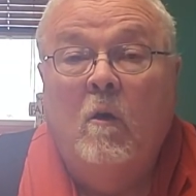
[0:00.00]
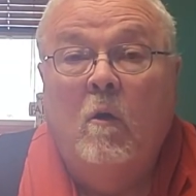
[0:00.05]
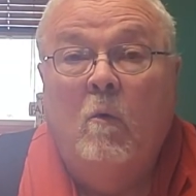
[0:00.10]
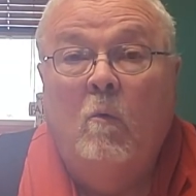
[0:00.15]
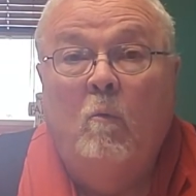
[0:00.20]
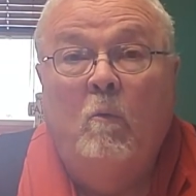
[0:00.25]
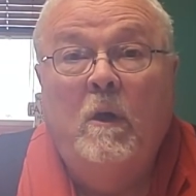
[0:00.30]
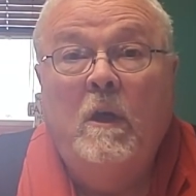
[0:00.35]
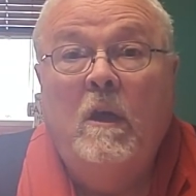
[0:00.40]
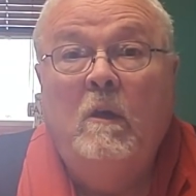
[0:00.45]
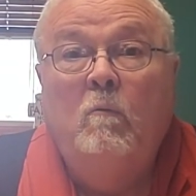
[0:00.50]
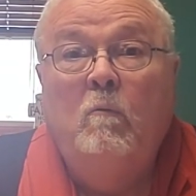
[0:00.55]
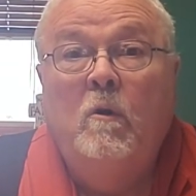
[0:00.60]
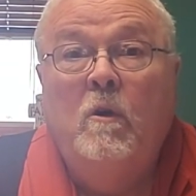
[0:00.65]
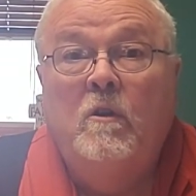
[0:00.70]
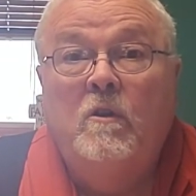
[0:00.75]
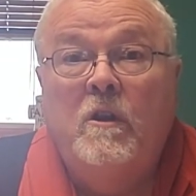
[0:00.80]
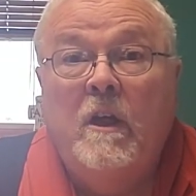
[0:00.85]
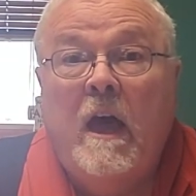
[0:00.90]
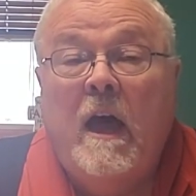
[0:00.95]
We
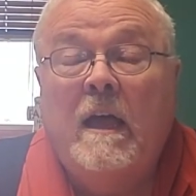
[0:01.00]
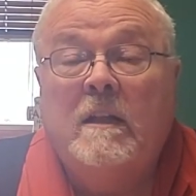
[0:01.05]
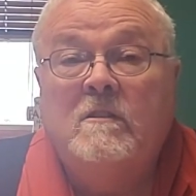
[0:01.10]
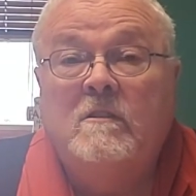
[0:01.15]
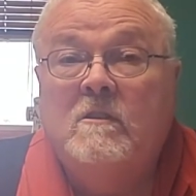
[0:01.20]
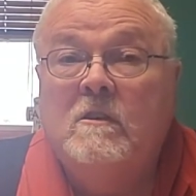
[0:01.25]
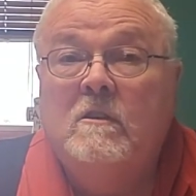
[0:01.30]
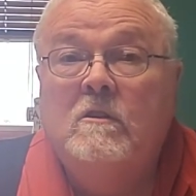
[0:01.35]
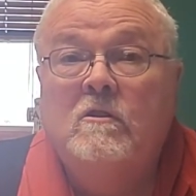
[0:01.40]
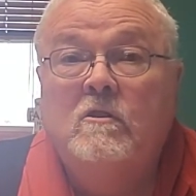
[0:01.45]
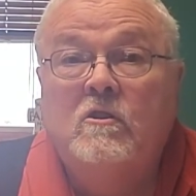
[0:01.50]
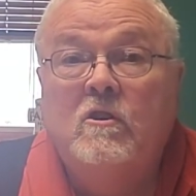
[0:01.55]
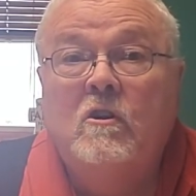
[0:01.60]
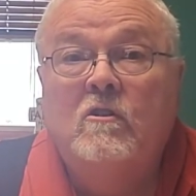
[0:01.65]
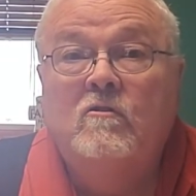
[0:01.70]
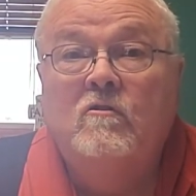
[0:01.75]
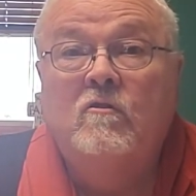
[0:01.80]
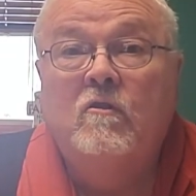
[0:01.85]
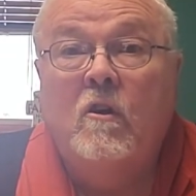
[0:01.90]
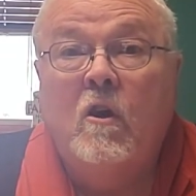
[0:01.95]
will not see the
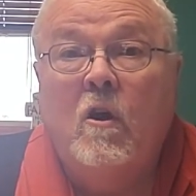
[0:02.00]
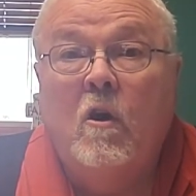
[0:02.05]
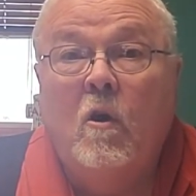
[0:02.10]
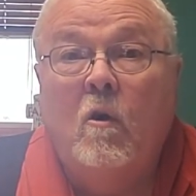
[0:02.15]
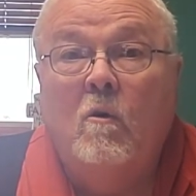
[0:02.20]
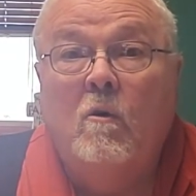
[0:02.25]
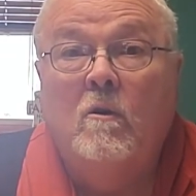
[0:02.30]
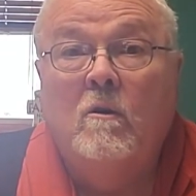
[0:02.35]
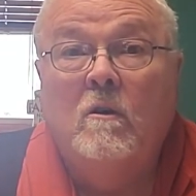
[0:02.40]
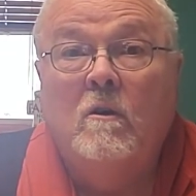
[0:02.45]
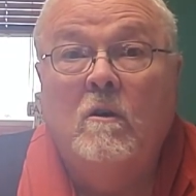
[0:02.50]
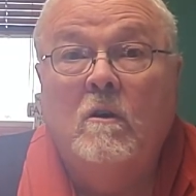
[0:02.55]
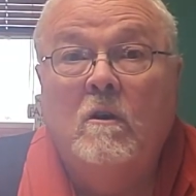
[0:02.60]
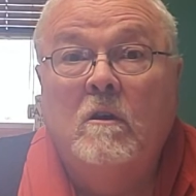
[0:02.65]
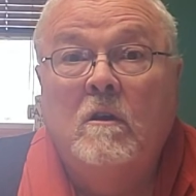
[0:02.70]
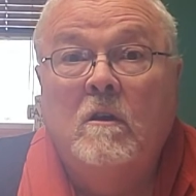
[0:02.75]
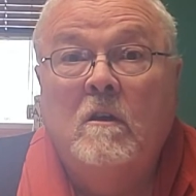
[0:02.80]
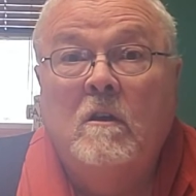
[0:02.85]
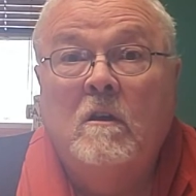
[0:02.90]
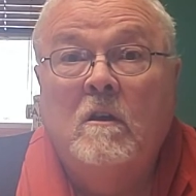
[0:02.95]
church grow
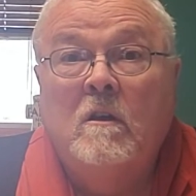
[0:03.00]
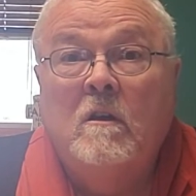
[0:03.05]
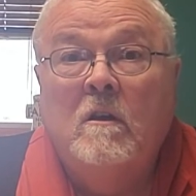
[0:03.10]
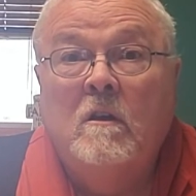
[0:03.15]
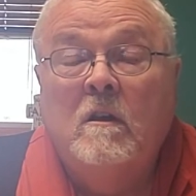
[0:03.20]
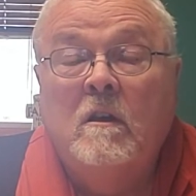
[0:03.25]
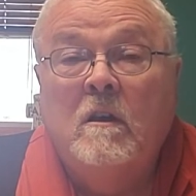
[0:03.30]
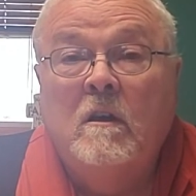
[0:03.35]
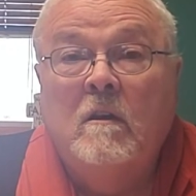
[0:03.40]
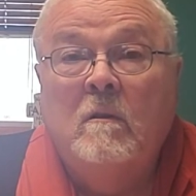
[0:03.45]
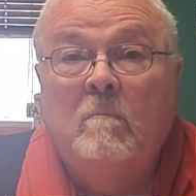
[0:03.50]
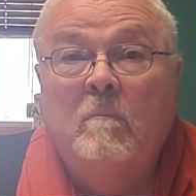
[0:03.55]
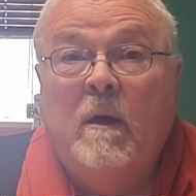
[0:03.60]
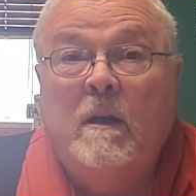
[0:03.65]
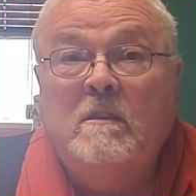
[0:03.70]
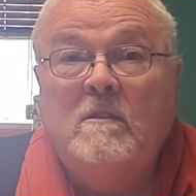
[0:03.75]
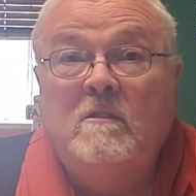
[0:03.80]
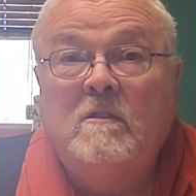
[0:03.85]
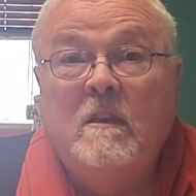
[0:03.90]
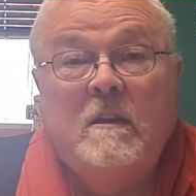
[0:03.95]

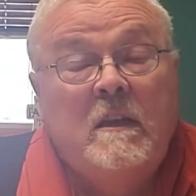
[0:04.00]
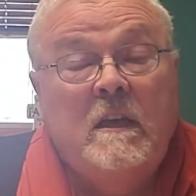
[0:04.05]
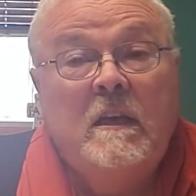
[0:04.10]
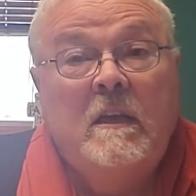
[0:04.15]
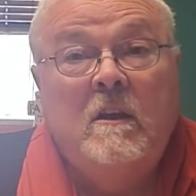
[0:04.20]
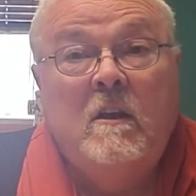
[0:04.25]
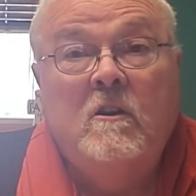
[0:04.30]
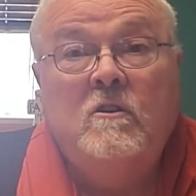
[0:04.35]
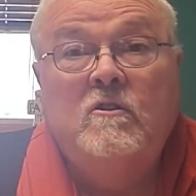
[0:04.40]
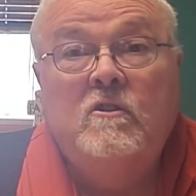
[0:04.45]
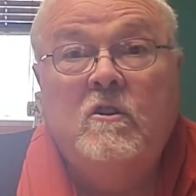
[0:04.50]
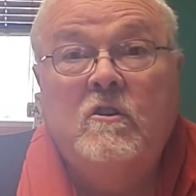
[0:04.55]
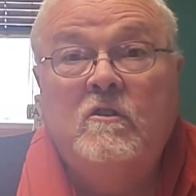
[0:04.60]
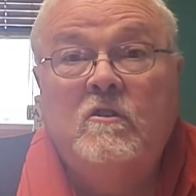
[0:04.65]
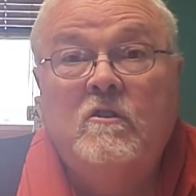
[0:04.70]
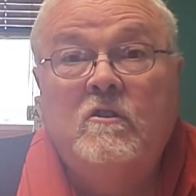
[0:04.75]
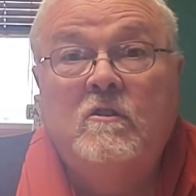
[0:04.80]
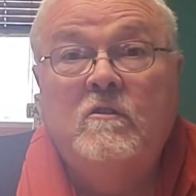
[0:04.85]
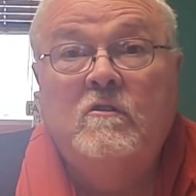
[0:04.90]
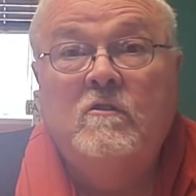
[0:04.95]
by sitting in our
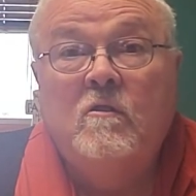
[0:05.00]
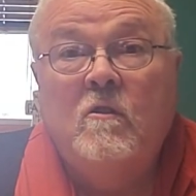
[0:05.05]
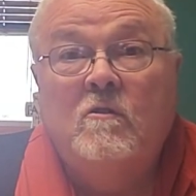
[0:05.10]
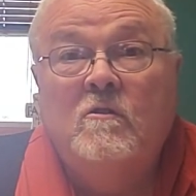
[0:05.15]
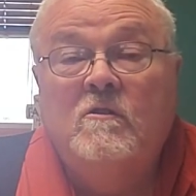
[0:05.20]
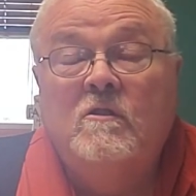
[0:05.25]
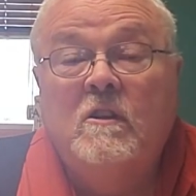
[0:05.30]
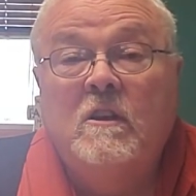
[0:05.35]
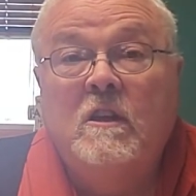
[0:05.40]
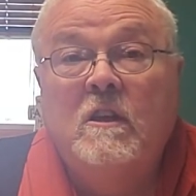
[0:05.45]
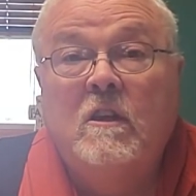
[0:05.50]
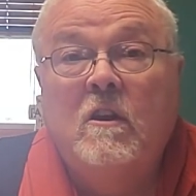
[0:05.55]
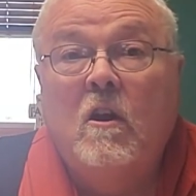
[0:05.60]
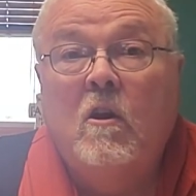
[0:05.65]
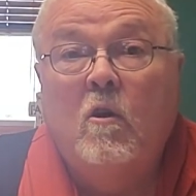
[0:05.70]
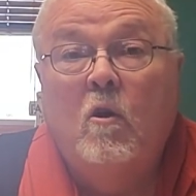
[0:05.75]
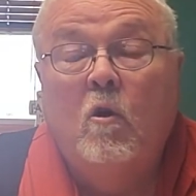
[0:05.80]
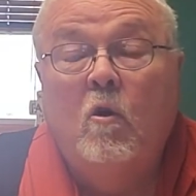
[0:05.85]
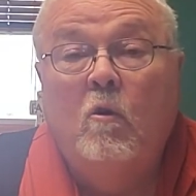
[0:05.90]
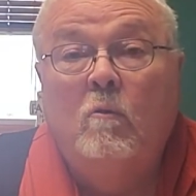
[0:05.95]
churches or sitting in
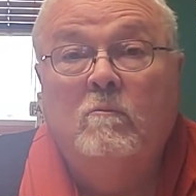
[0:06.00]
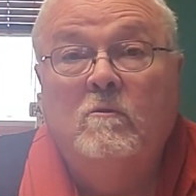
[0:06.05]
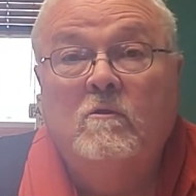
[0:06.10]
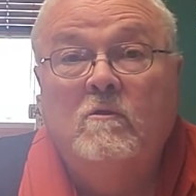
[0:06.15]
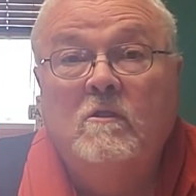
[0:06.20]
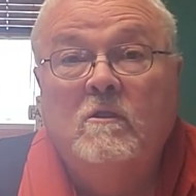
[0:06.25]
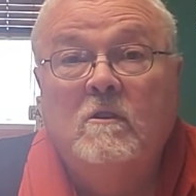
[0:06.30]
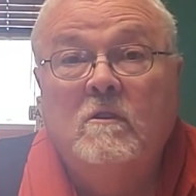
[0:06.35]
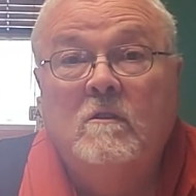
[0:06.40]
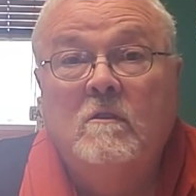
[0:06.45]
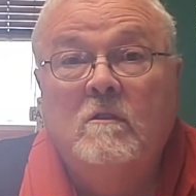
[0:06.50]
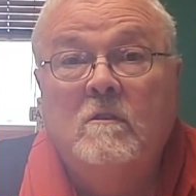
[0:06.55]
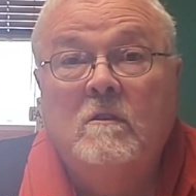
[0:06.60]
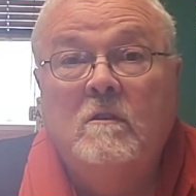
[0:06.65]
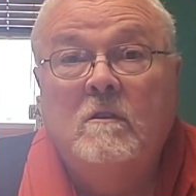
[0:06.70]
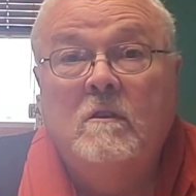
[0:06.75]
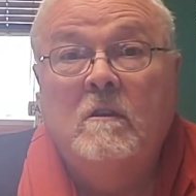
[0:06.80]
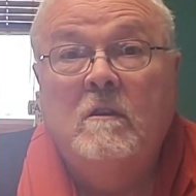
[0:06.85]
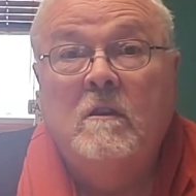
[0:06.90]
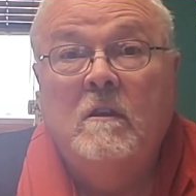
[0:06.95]
our homes
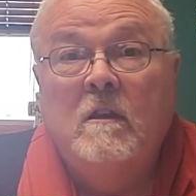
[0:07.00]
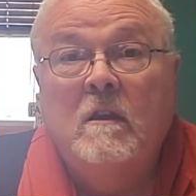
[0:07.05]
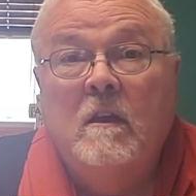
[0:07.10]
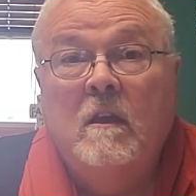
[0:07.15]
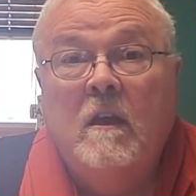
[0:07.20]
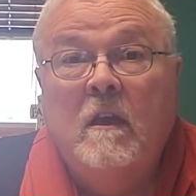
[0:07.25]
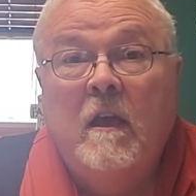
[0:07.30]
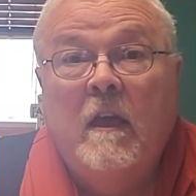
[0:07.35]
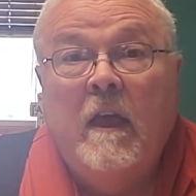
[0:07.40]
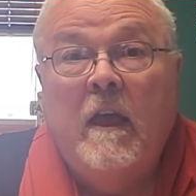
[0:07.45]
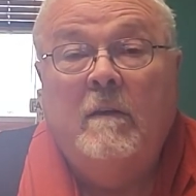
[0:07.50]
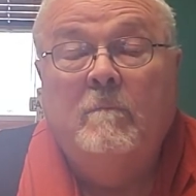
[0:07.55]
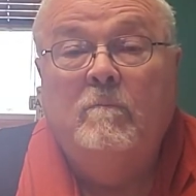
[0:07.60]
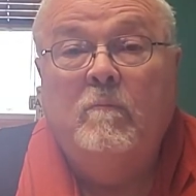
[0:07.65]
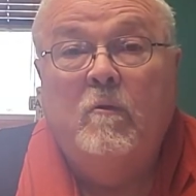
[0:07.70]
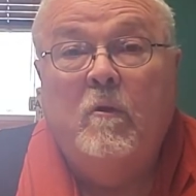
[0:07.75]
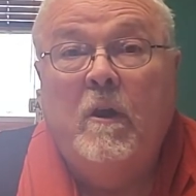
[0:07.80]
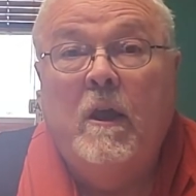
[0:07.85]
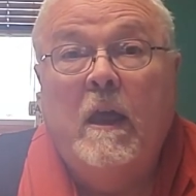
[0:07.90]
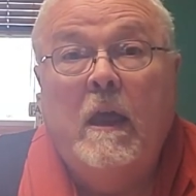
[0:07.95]
and
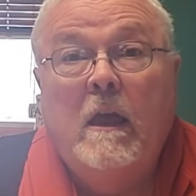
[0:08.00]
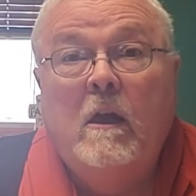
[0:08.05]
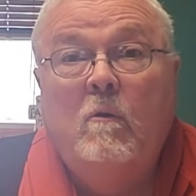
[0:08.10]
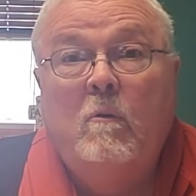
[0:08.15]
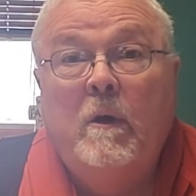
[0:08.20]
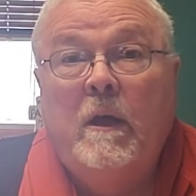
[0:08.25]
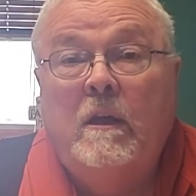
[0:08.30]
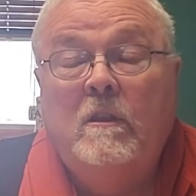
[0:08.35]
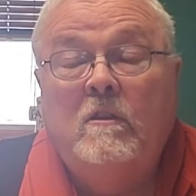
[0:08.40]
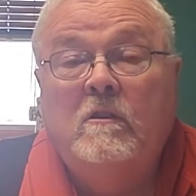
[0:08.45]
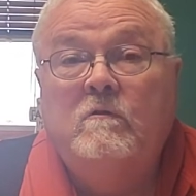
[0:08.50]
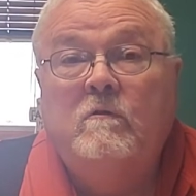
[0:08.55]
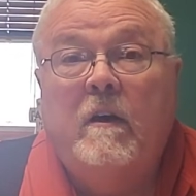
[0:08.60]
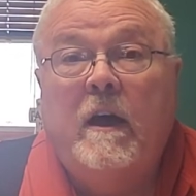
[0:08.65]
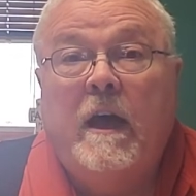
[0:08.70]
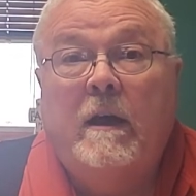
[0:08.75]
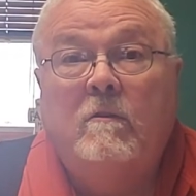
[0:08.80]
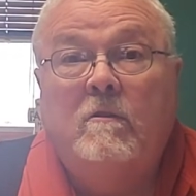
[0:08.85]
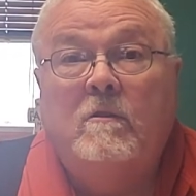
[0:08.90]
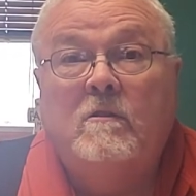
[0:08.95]
praying away this
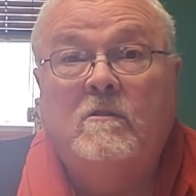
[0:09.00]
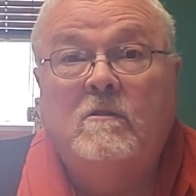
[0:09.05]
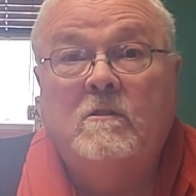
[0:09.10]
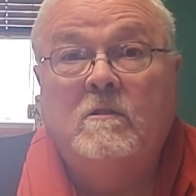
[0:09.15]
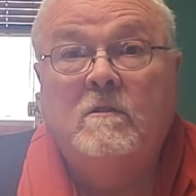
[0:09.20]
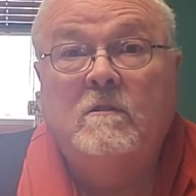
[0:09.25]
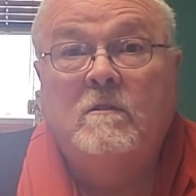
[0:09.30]
virus.